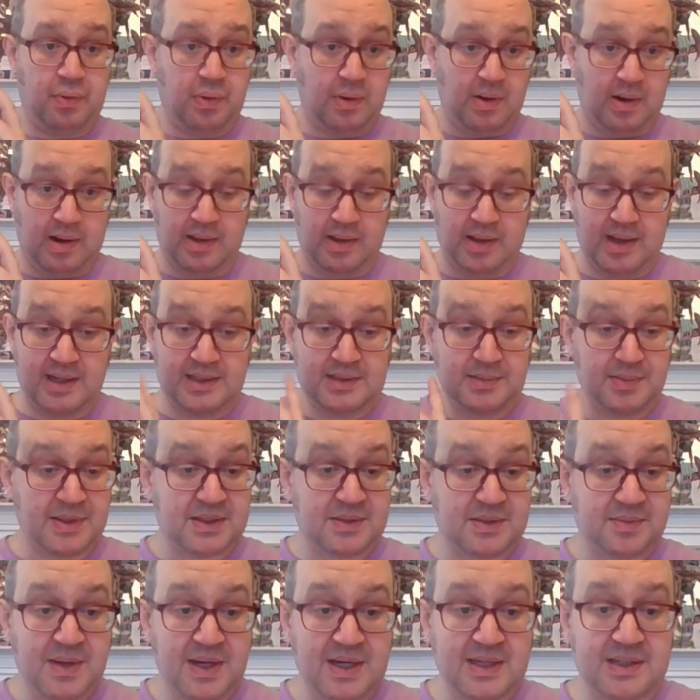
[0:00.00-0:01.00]
I lost my
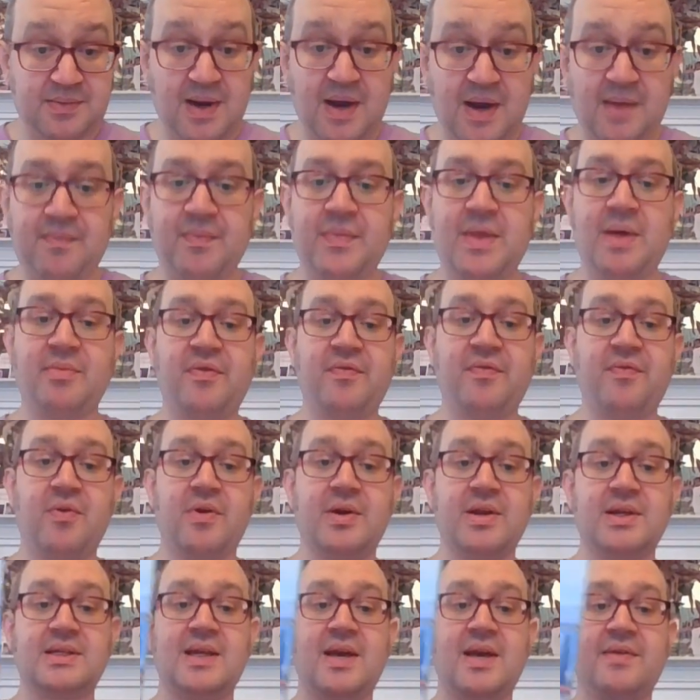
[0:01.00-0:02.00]
space. Wow. Number
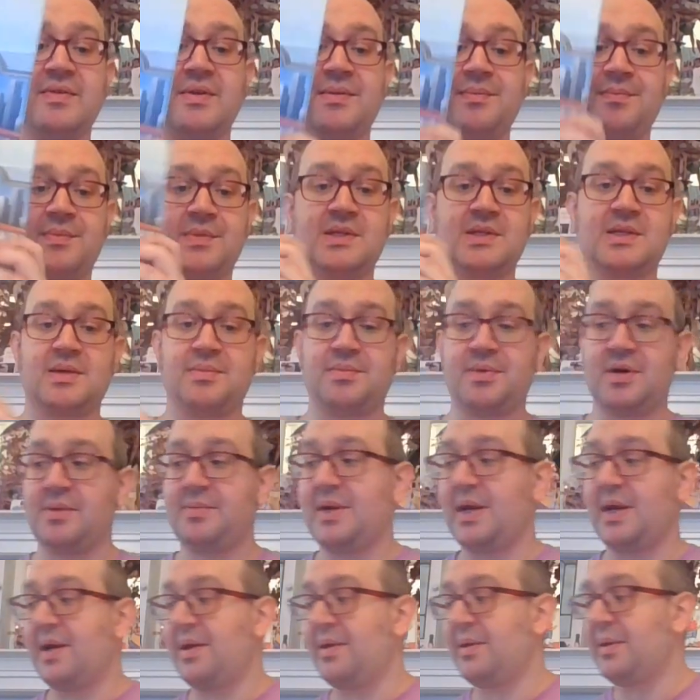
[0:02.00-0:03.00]
47,
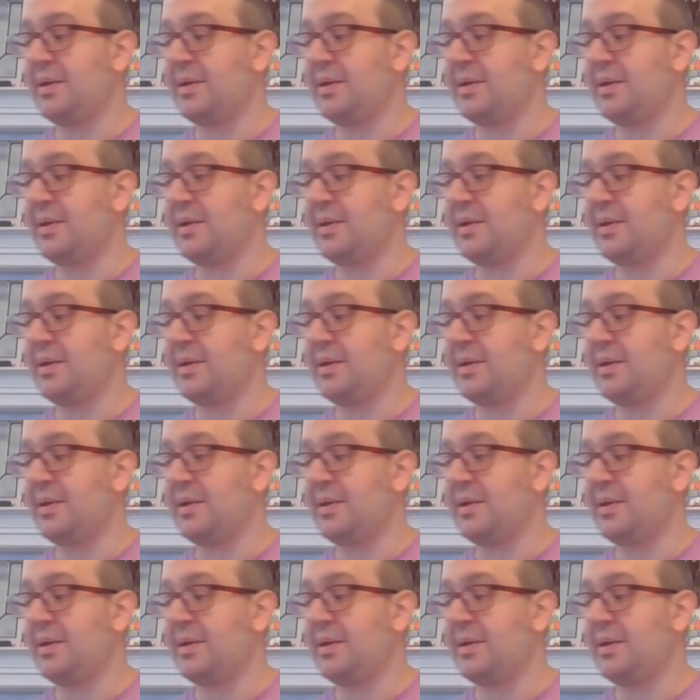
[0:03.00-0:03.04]
Suburbia.